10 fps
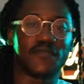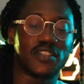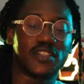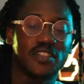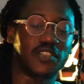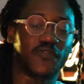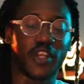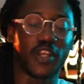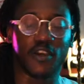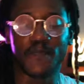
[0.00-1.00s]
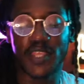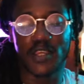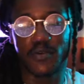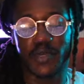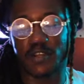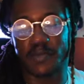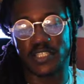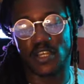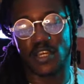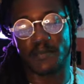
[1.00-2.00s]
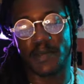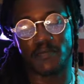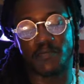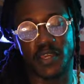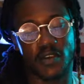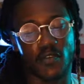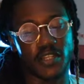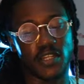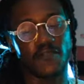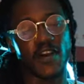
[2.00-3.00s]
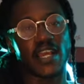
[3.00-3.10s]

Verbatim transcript: Today's video, we're going to be talking about Bitcoin DeFi.